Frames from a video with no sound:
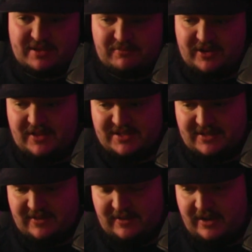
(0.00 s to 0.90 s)
realizing
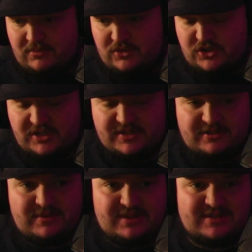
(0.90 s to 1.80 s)
that, like, she's
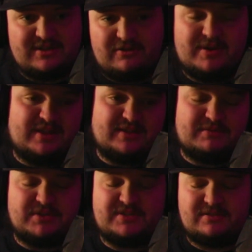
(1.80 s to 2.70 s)
doing this in a way that
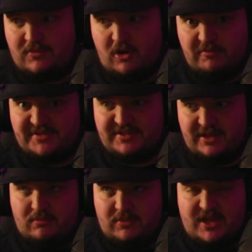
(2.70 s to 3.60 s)
was almost
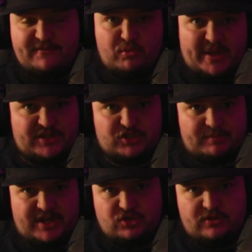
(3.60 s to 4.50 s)
like evil
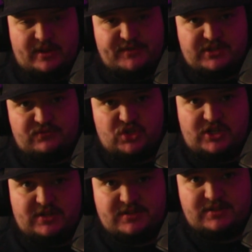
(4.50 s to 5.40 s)
mastermind levels of
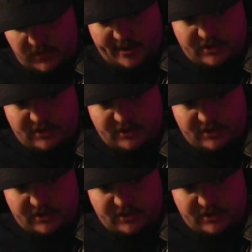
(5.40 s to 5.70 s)
genius.